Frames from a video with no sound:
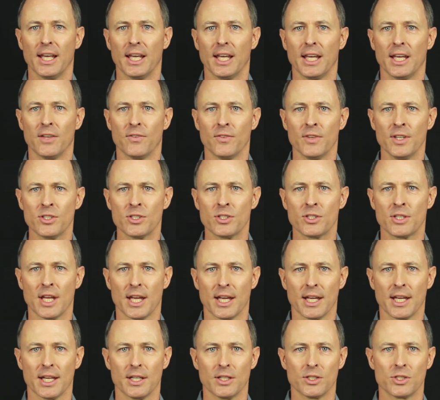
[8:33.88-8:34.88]
In this
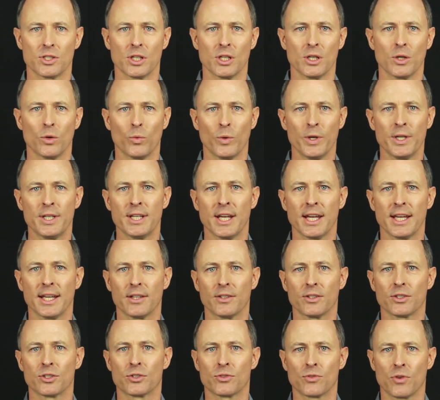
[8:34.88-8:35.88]
stage, we
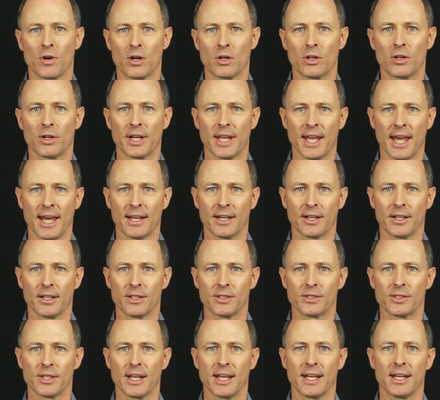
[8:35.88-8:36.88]
take the stronger
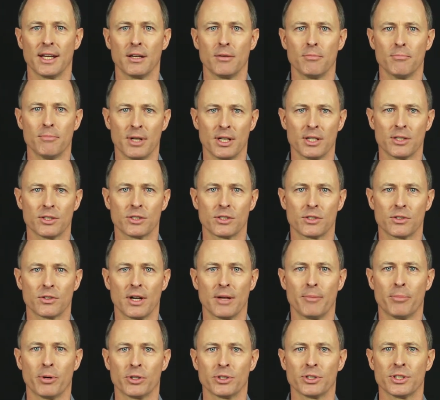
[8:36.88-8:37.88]
candidates and administer
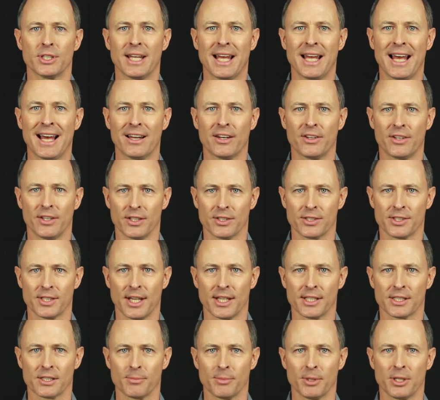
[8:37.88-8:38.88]
a personality
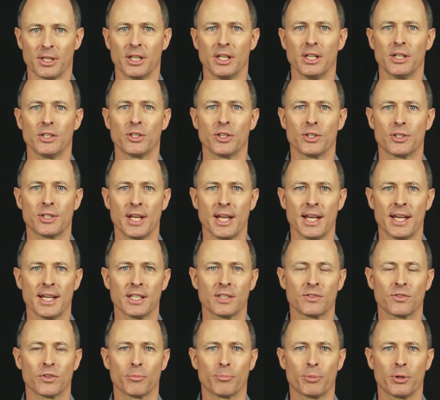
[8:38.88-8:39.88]
assessment to
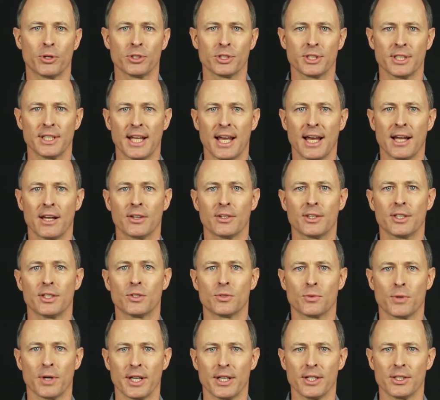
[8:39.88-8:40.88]
test for personality
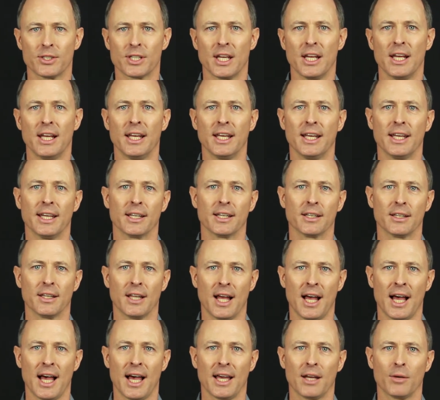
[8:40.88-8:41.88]
traits in
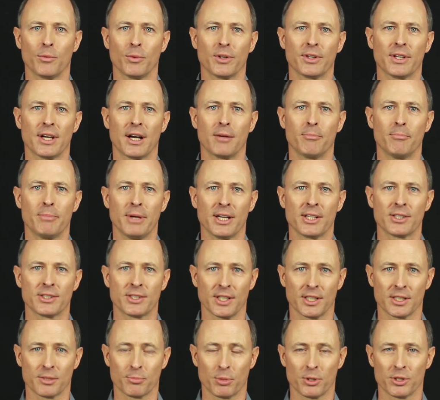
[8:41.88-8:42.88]
line with our best
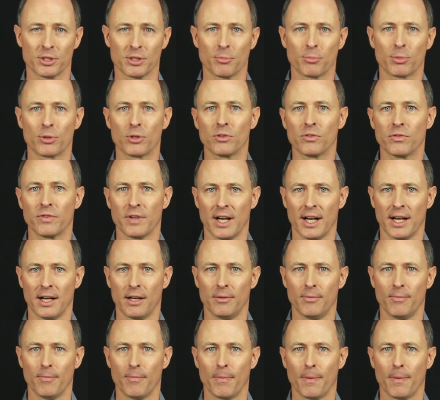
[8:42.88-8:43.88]
salesperson profile.